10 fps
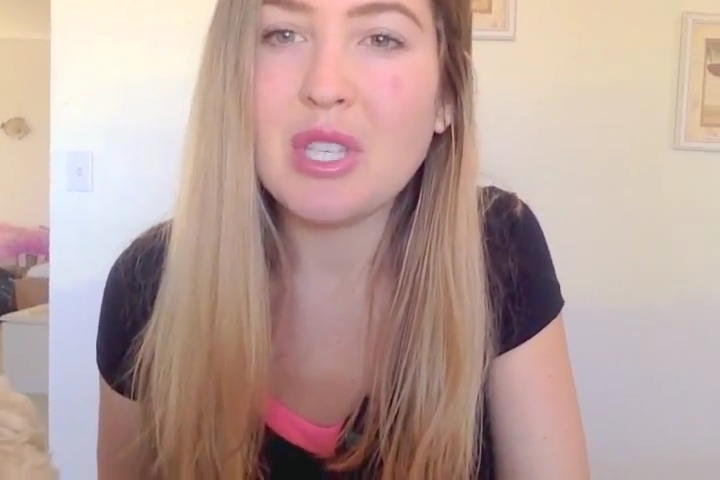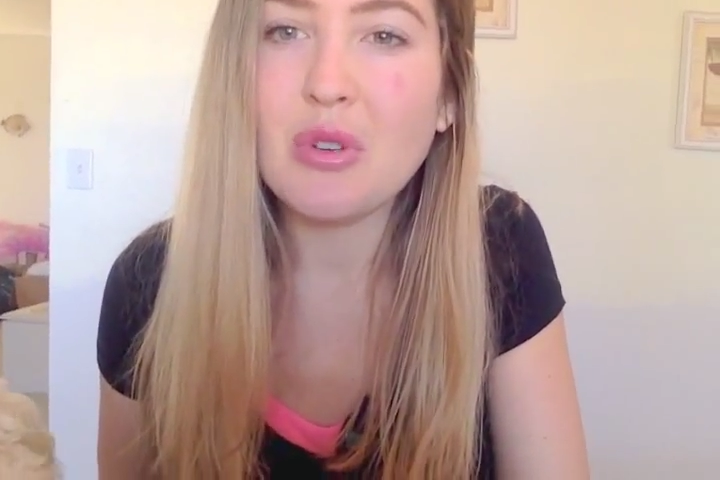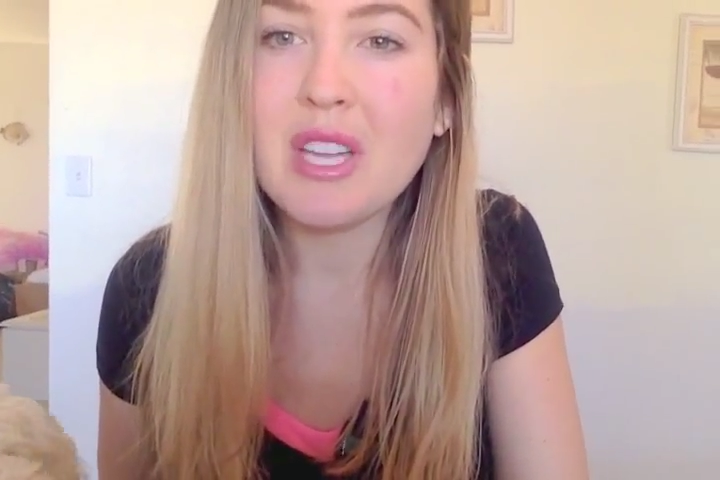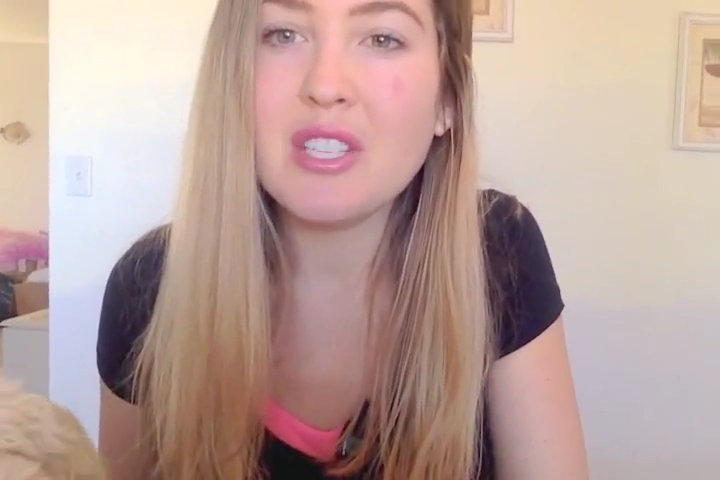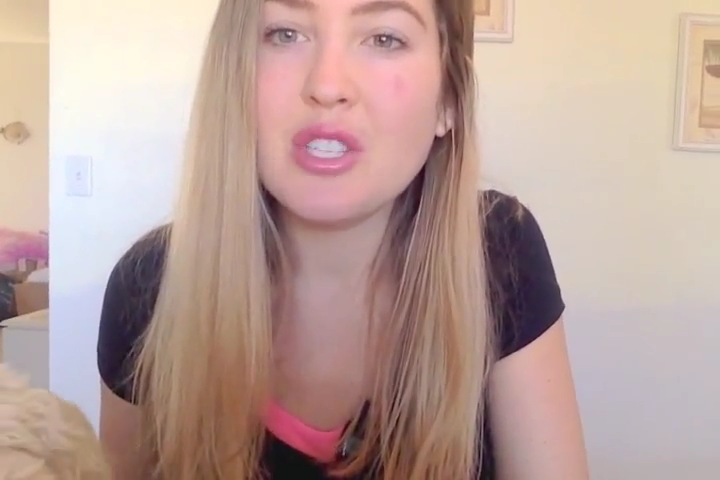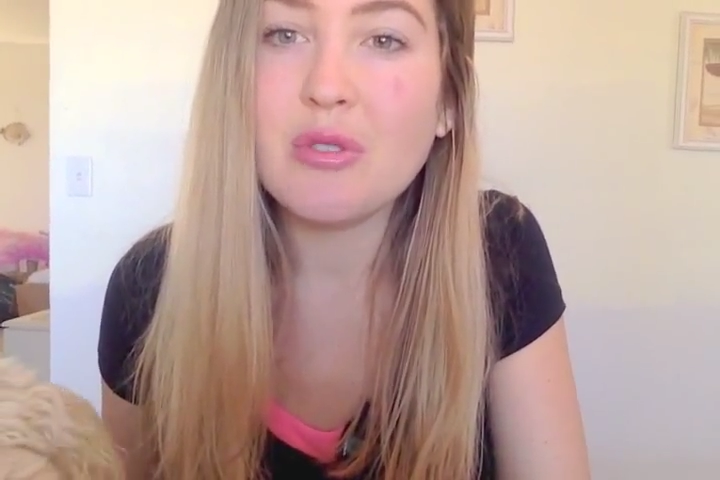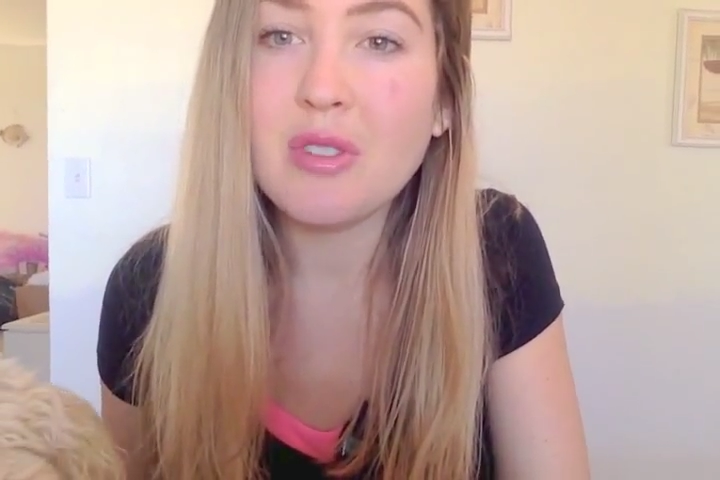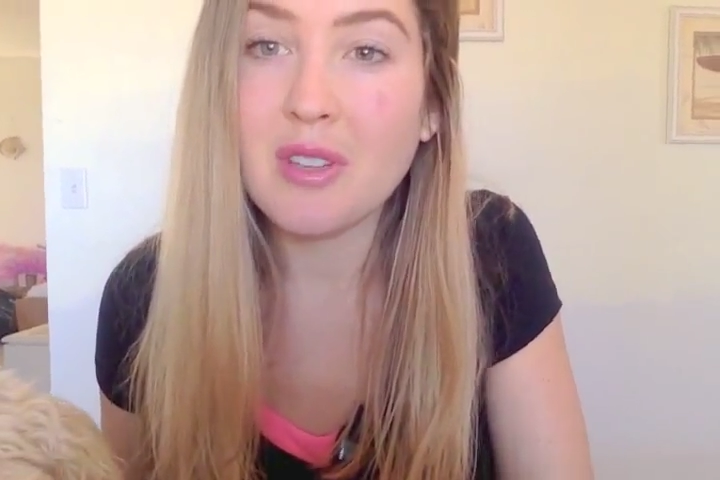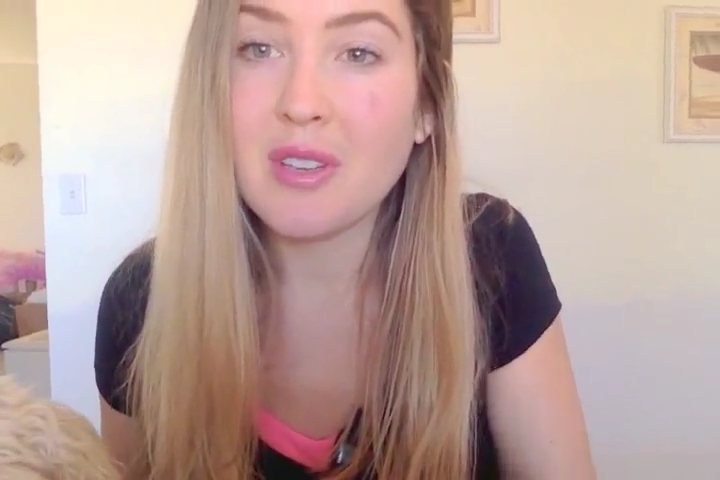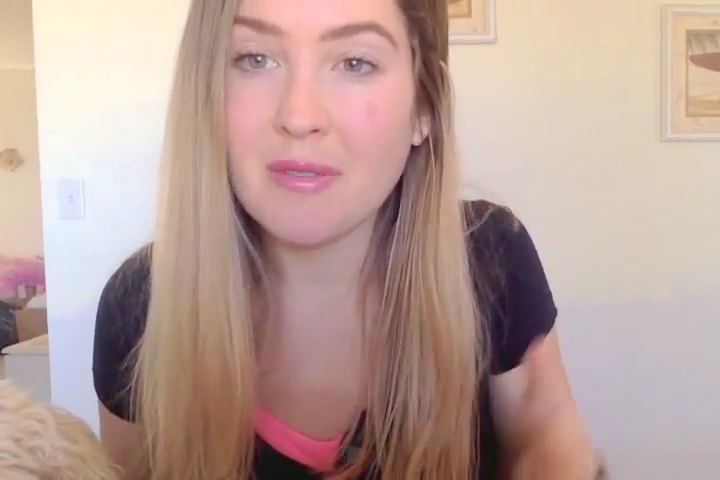You can do
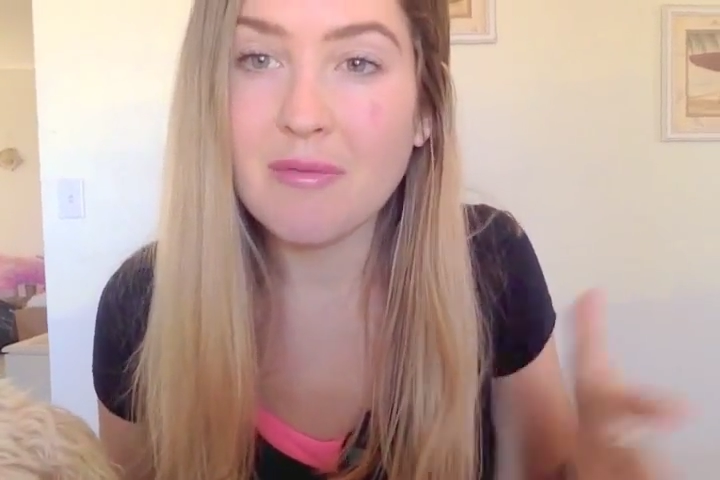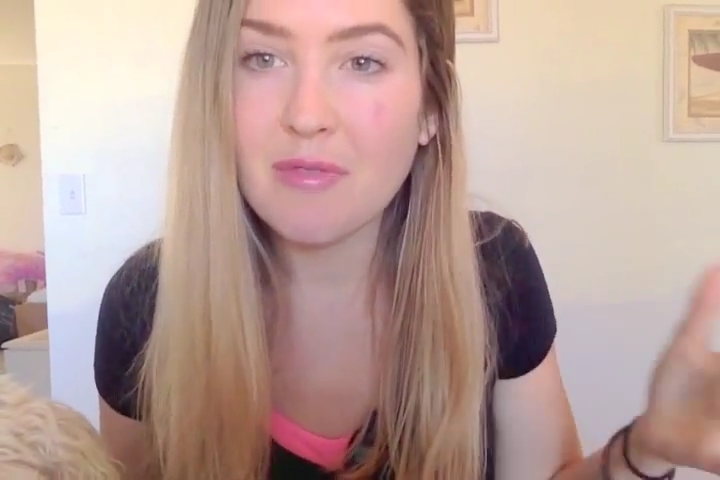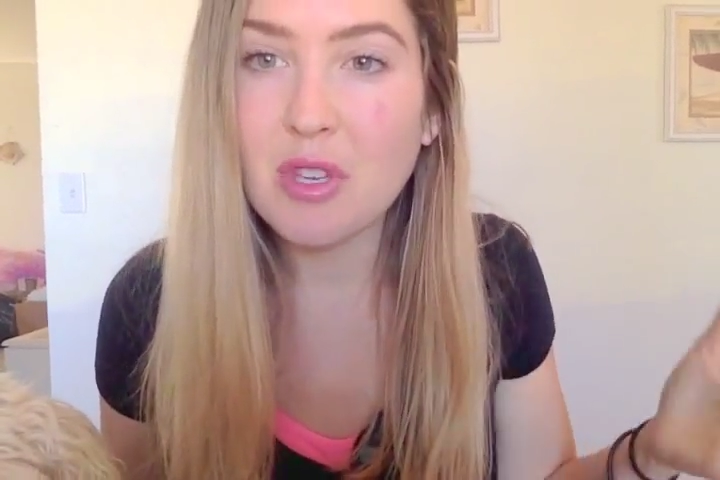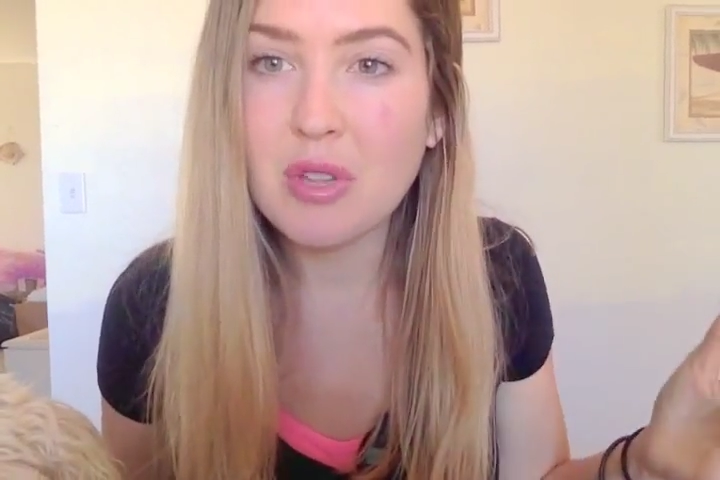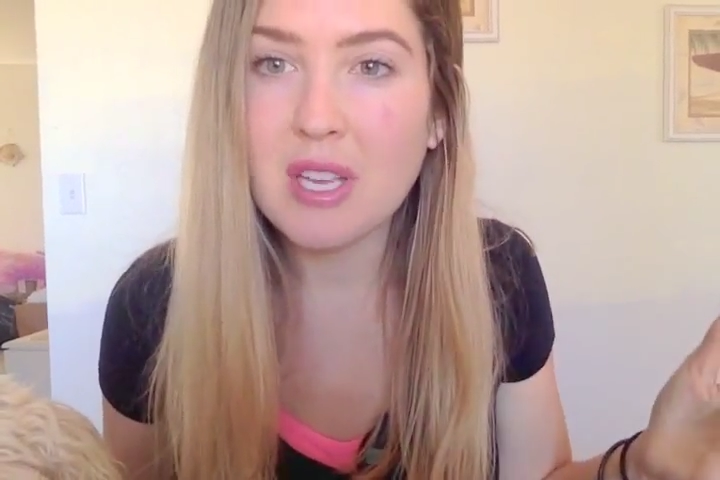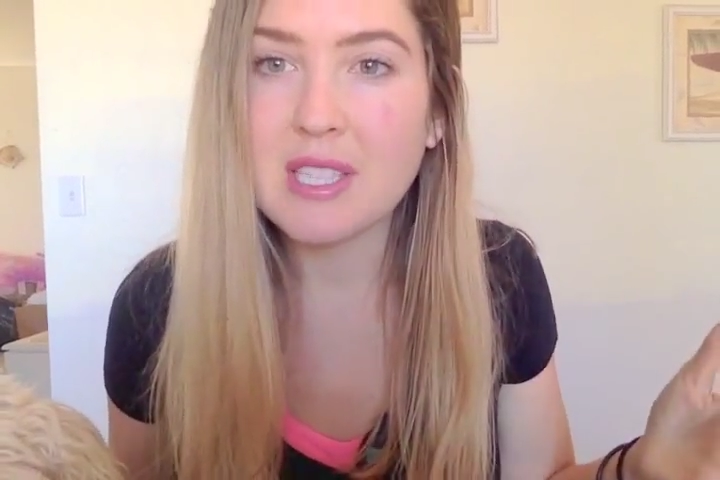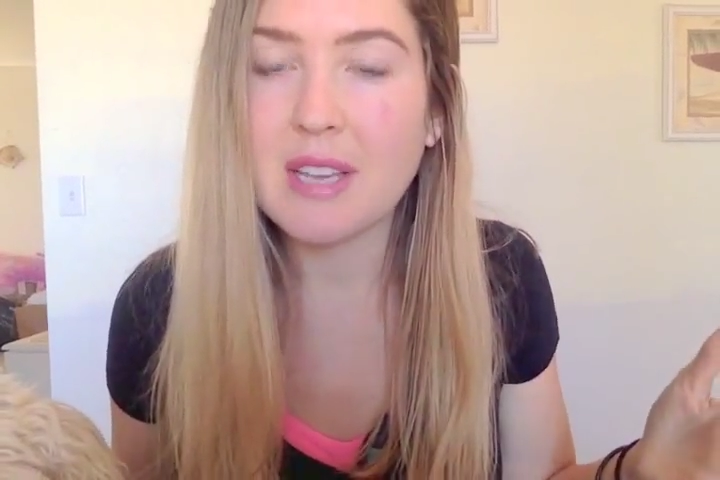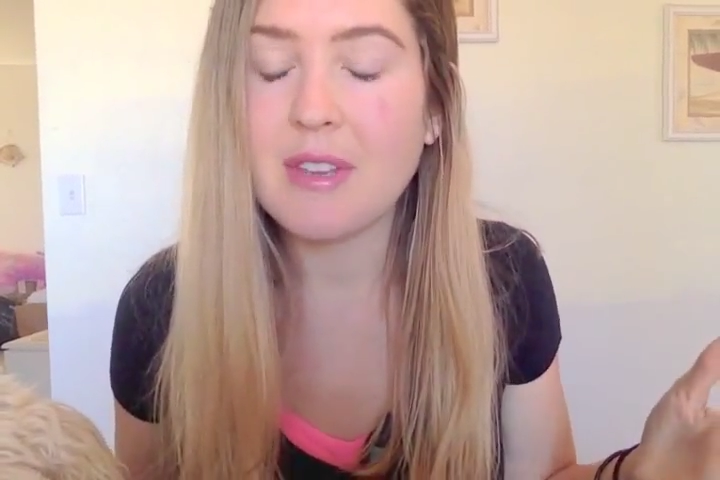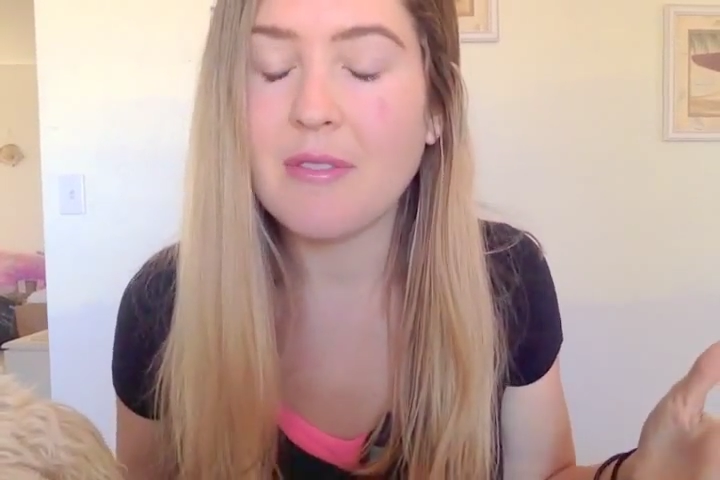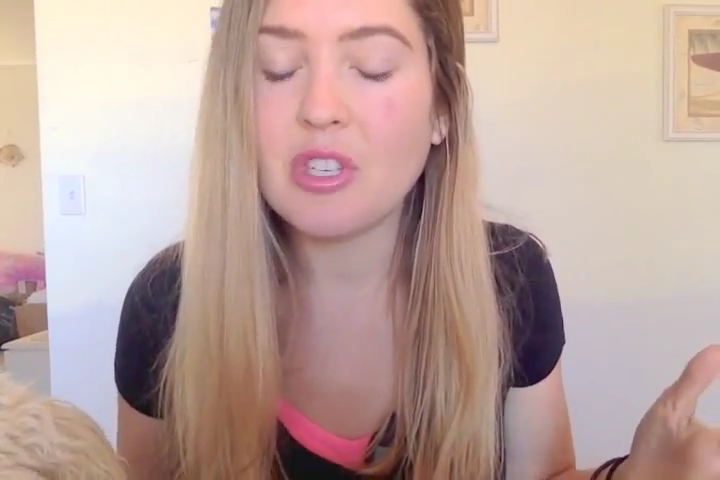the few things
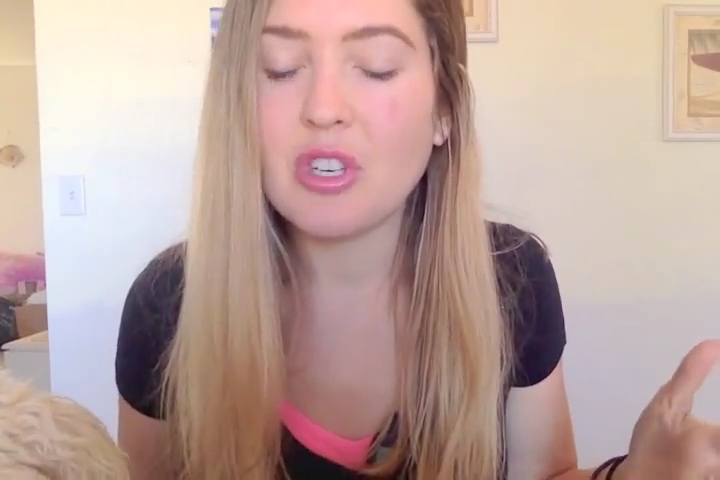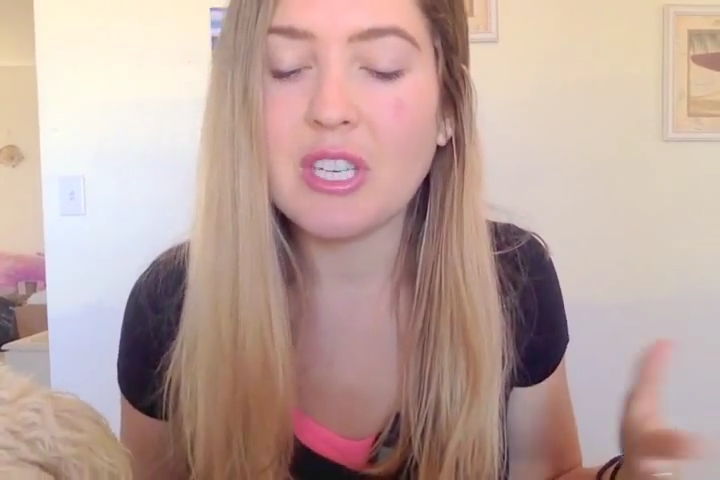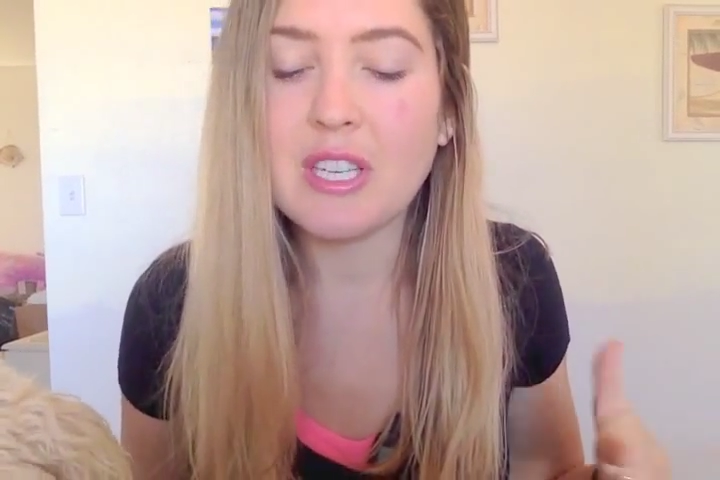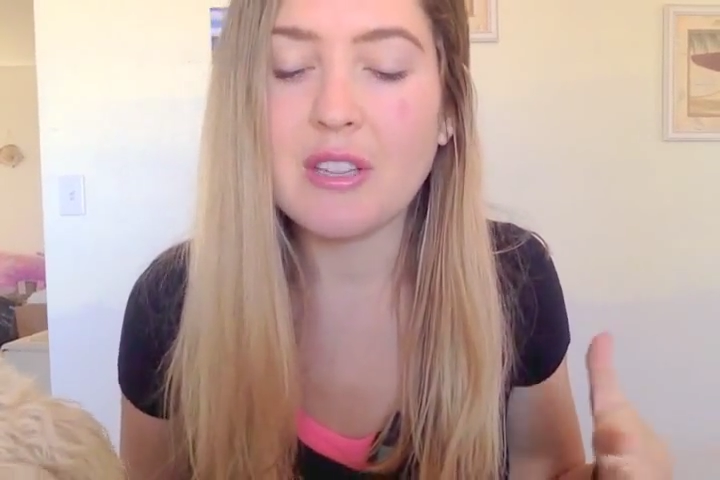I've given you already: